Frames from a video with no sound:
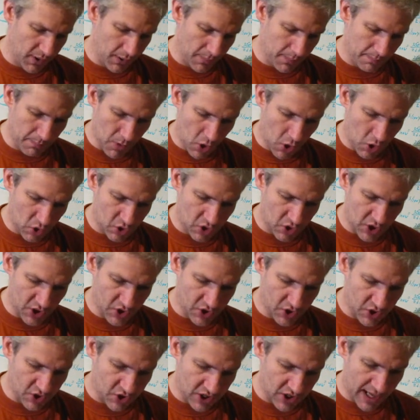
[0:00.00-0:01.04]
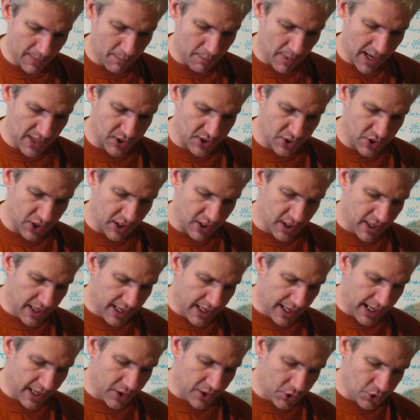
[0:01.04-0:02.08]
mass is the same as the
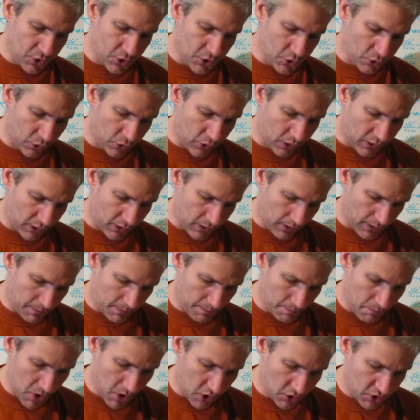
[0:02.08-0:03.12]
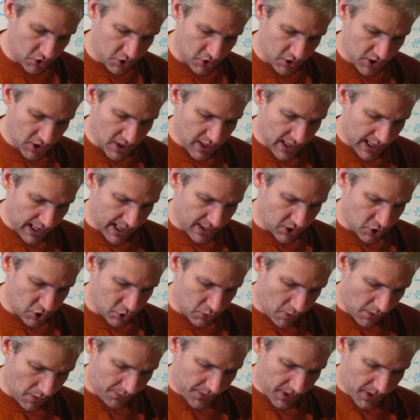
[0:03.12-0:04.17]
inertial mass, and
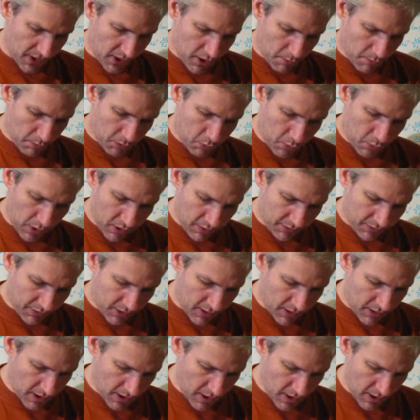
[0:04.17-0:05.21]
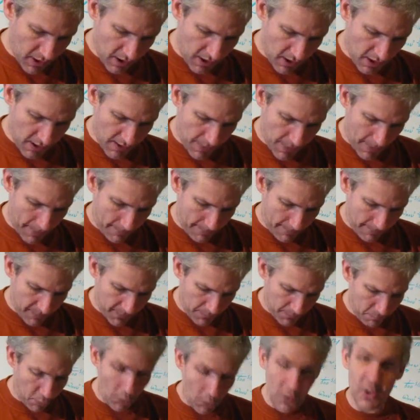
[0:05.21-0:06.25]
so on. But one of the
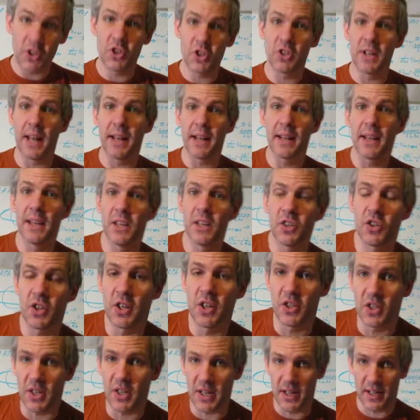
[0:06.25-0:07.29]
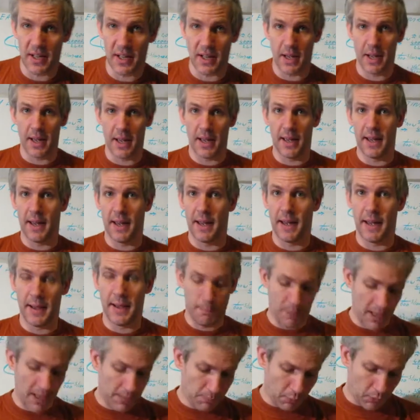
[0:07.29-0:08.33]
points that is
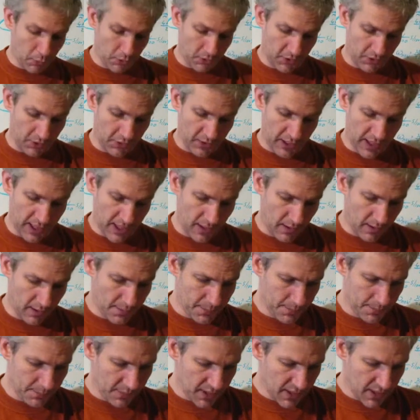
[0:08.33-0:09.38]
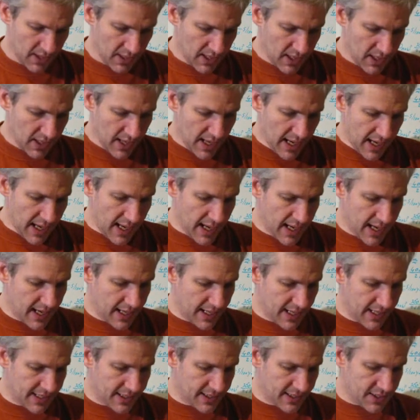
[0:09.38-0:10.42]
pinpointed here
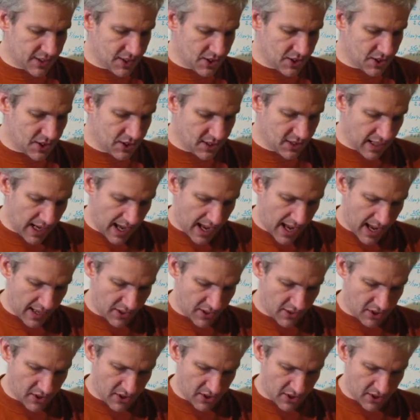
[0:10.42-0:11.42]
is that